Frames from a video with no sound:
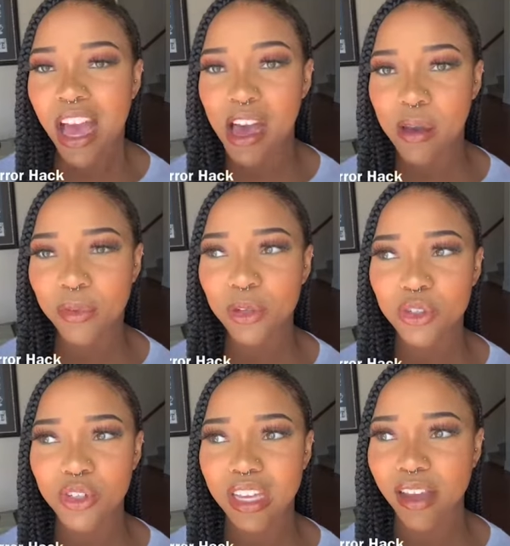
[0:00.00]

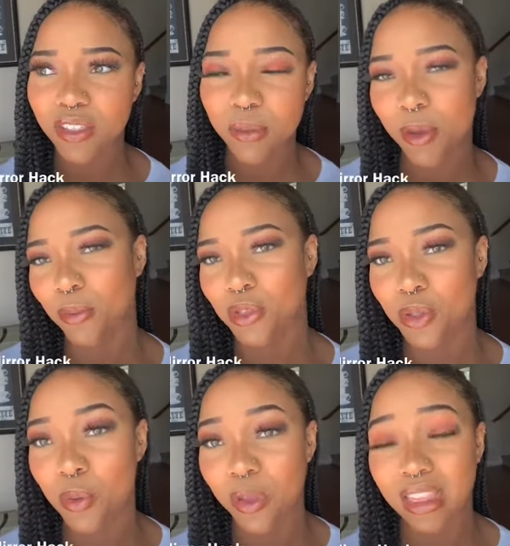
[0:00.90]
Usually I've seen people
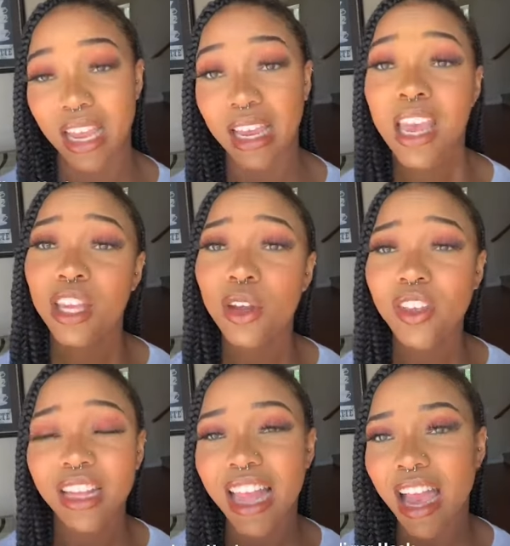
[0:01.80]
do it with, like, you know,
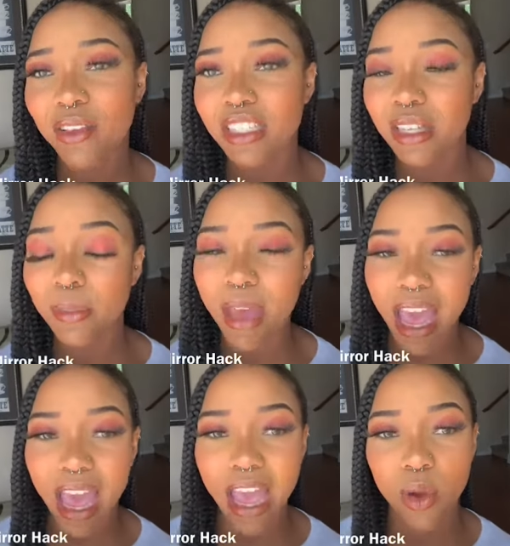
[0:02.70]
the clouds in the
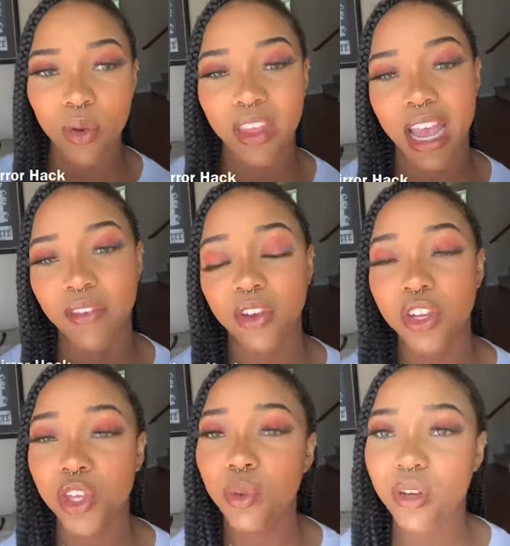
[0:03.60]
back, or they have
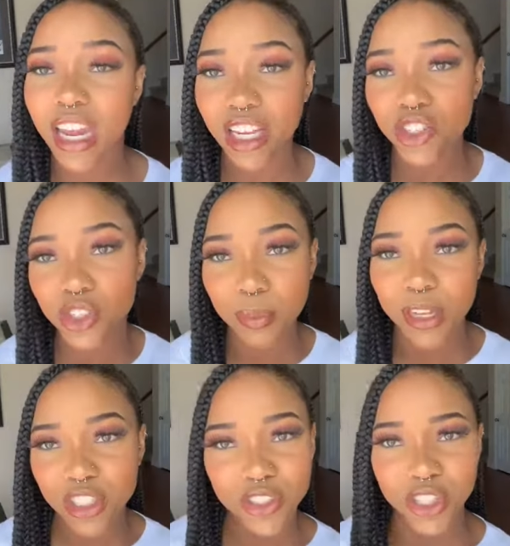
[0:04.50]
cute nature
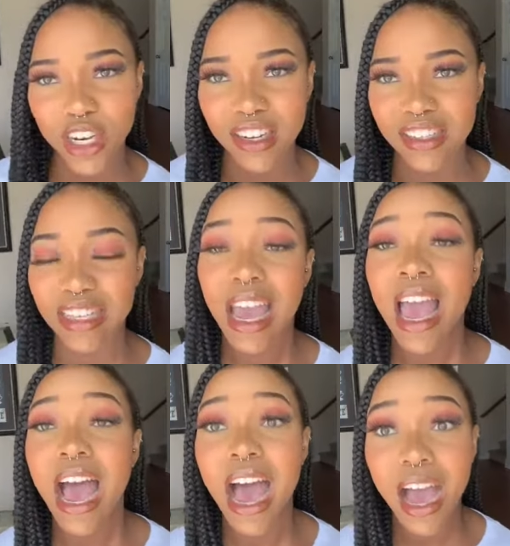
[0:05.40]
pictures.
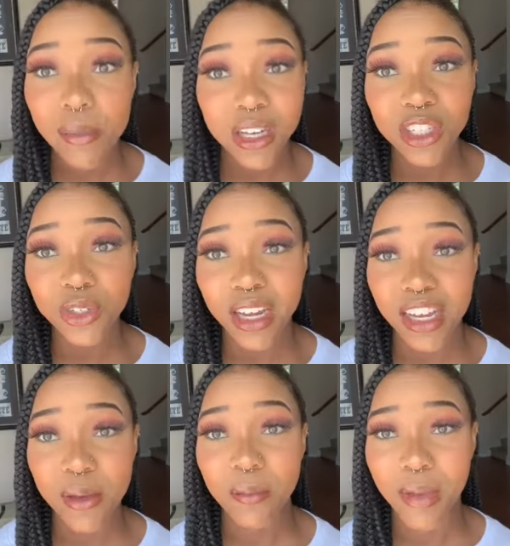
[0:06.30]
I'm gonna try to
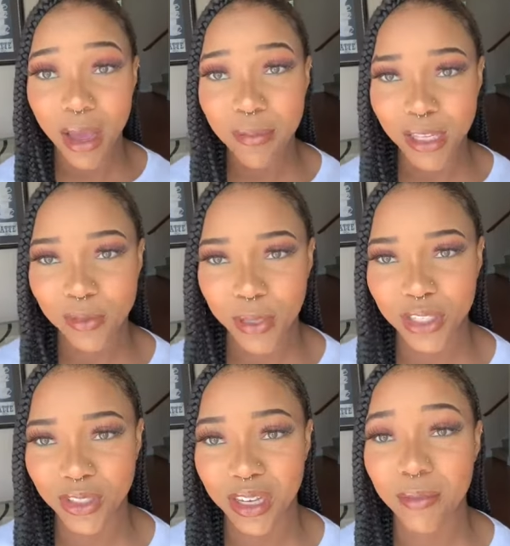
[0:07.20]
get my best
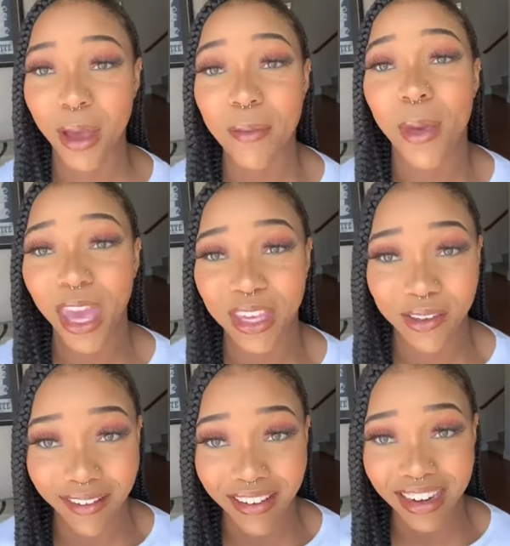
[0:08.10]
picture in my
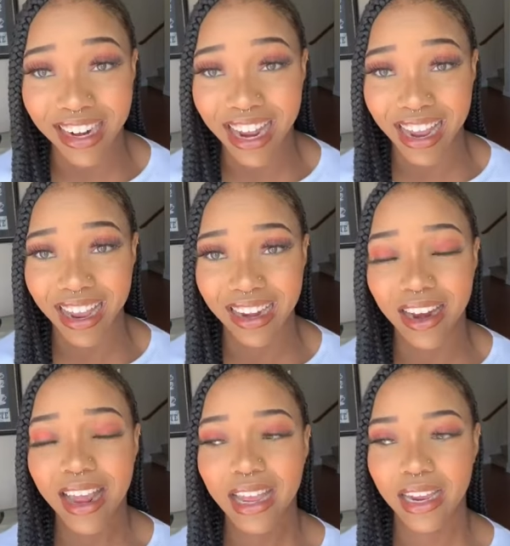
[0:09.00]
backyard, and
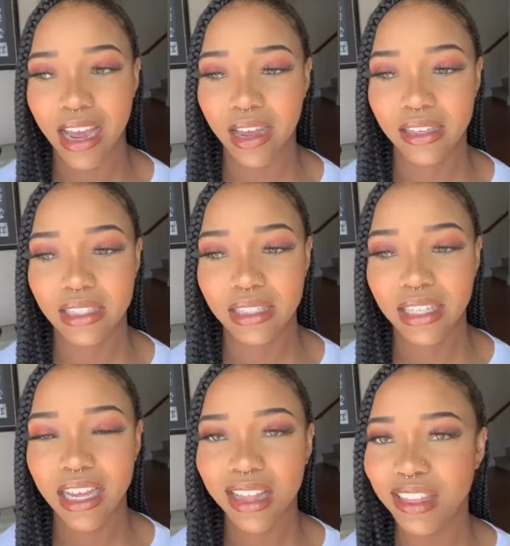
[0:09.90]
guys,
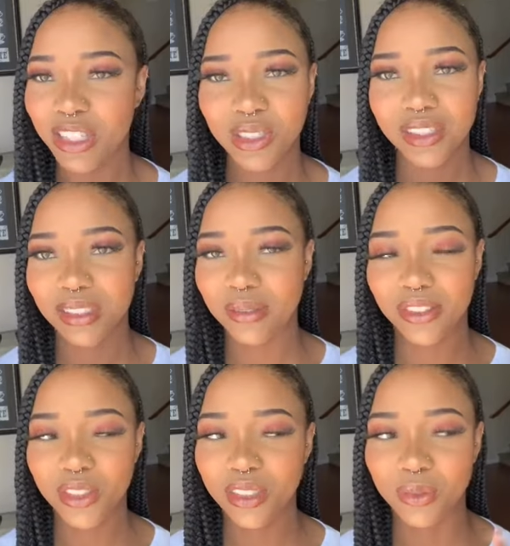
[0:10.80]
let's
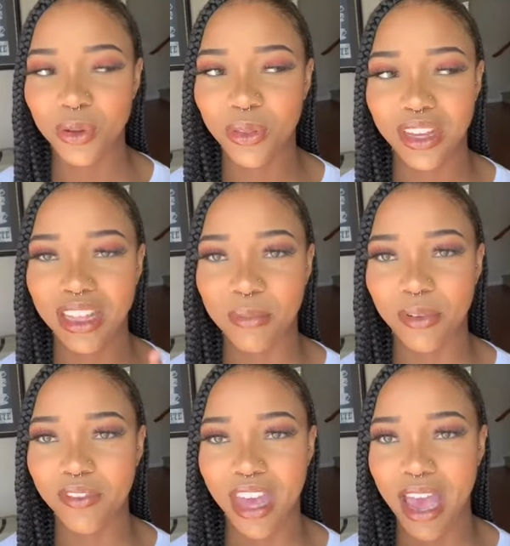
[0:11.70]
just roll the clip
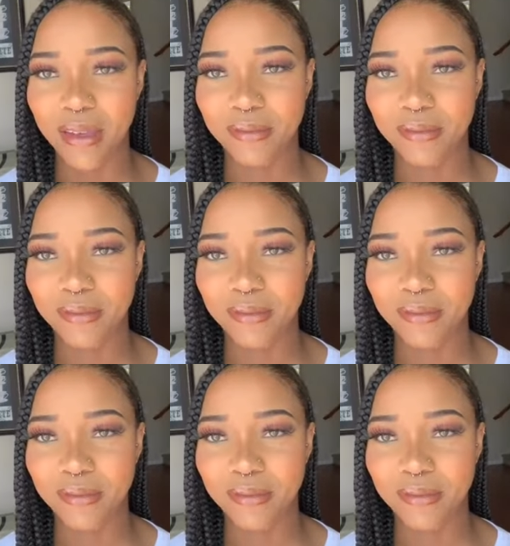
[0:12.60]
of that.